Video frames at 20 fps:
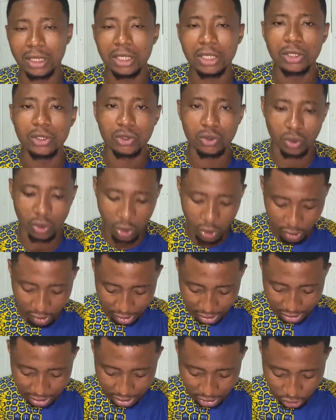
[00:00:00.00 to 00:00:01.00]
So all those
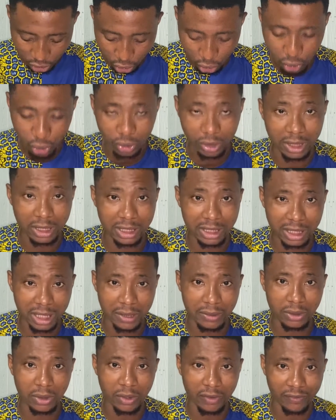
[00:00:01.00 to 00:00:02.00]
things, you know the steps
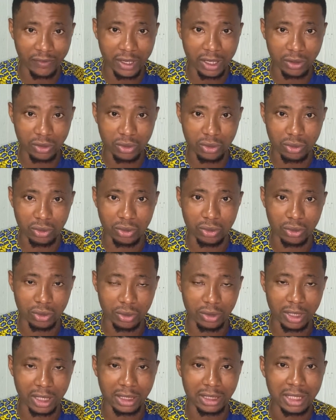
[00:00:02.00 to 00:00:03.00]
of how to do
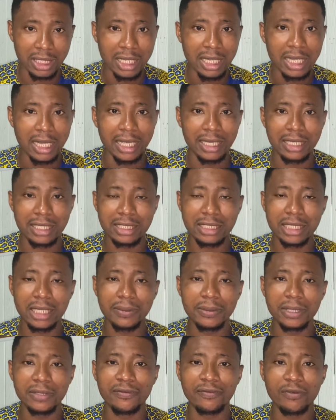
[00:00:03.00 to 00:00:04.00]
that, and the steps
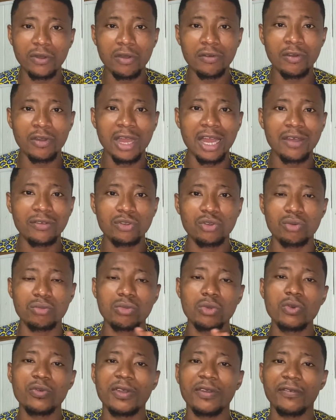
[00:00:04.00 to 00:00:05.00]
involve how to
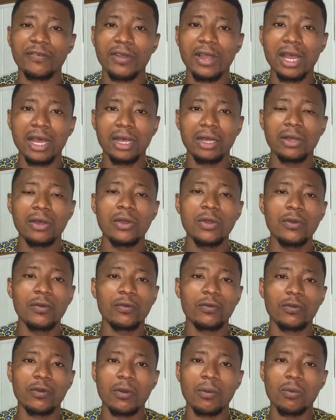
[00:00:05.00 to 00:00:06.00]
move a file
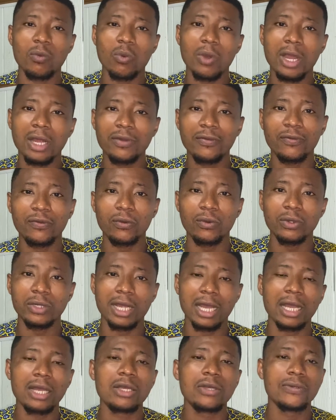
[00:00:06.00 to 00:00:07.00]
from one folder
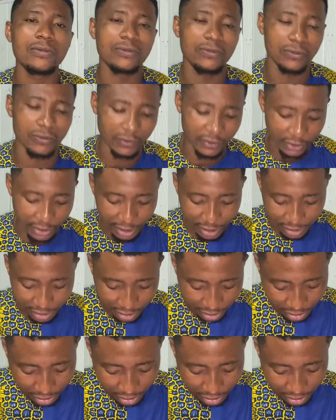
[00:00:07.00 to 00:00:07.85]
to the other.